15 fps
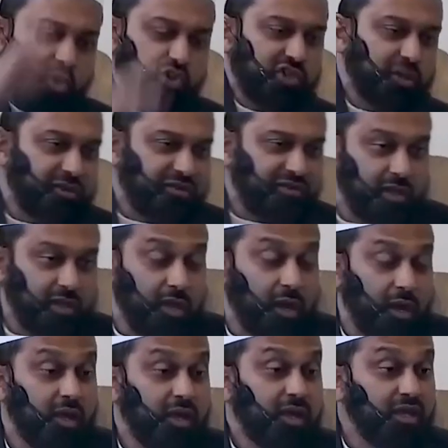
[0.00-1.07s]
to the worship of
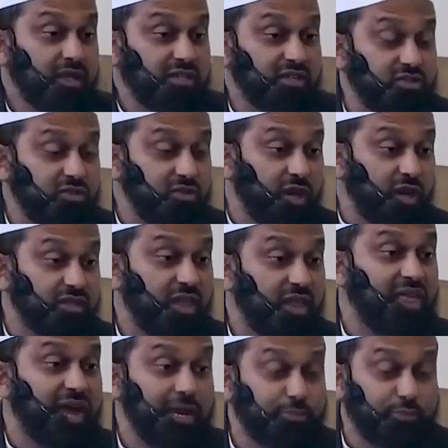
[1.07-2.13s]
Allah, it is
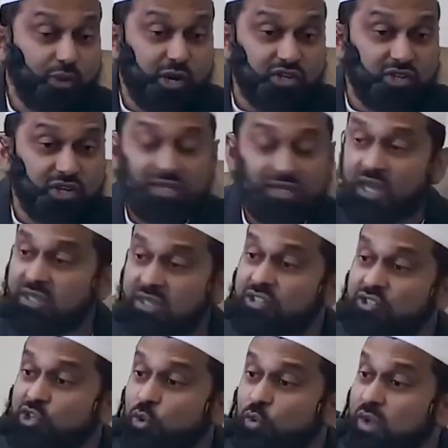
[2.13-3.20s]
not that precious
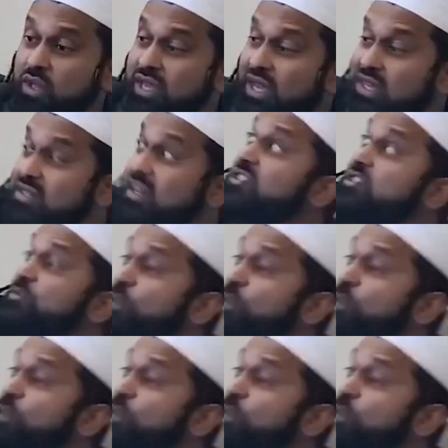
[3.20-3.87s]
that you will get